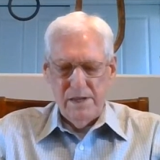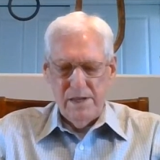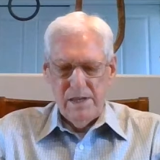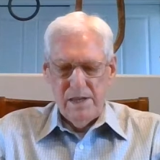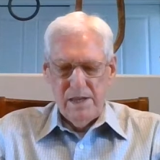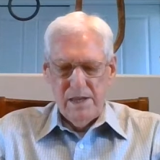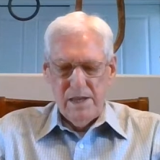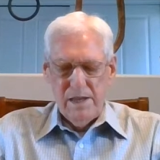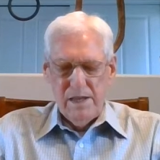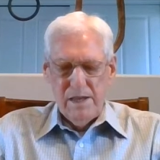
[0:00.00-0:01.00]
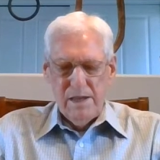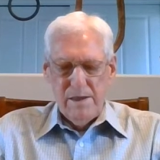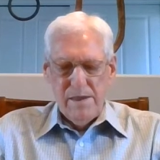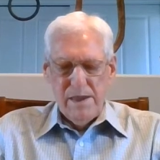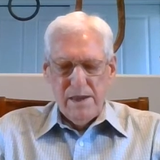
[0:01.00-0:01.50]

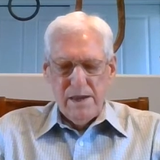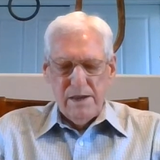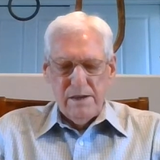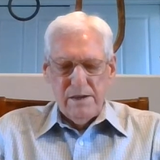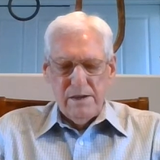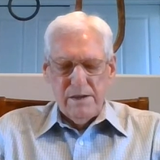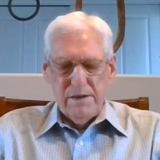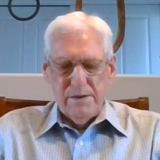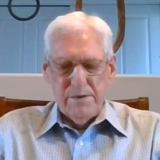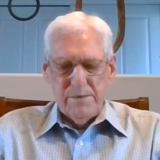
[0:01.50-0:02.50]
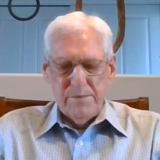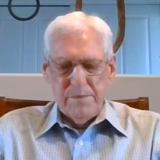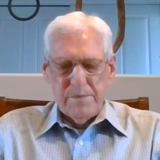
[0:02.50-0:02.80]
Nothing is said.